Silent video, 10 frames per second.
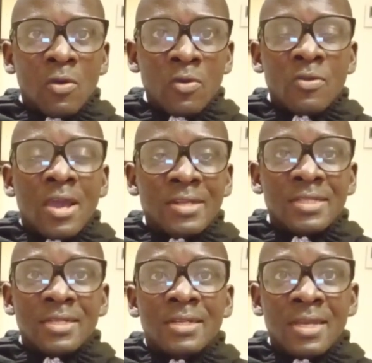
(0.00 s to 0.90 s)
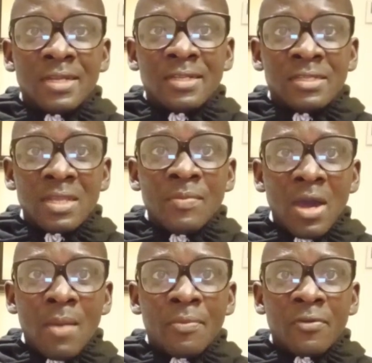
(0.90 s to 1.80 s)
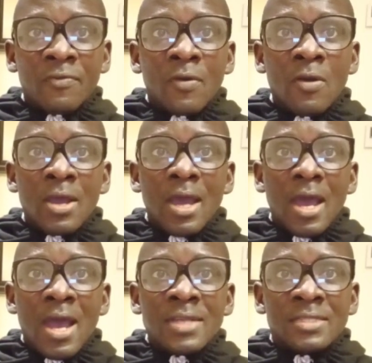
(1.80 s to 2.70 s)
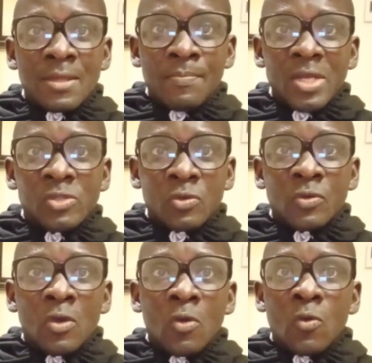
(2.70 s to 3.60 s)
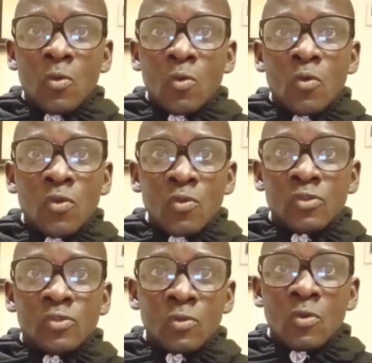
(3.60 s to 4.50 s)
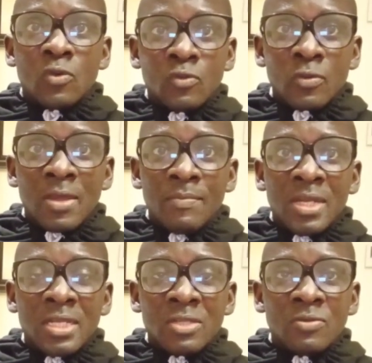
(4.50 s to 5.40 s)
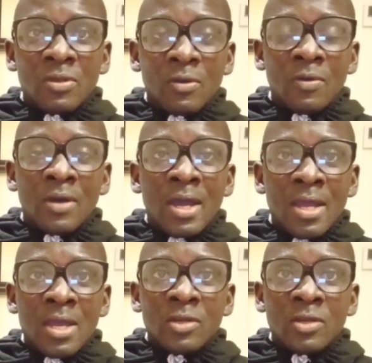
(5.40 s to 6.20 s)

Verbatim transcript: or you can still get the same approval as the person who used to go to the ministry or